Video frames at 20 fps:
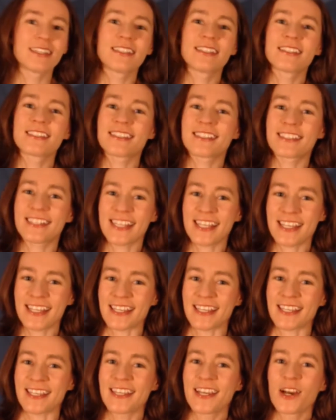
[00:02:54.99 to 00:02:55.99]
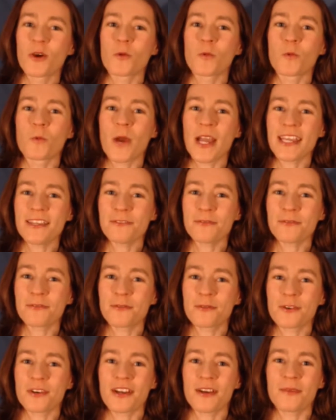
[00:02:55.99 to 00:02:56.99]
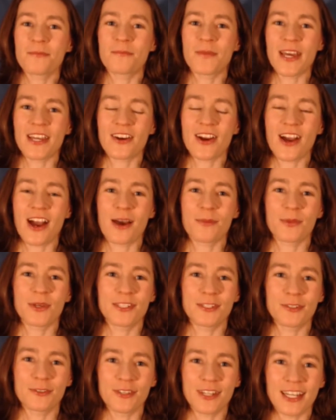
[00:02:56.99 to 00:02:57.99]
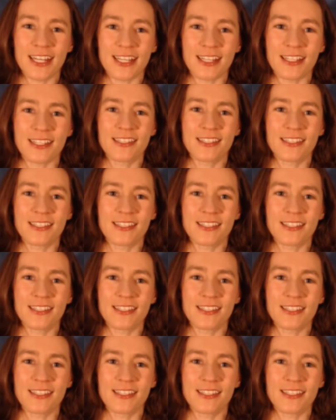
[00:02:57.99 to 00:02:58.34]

C, wait for a better opportunity.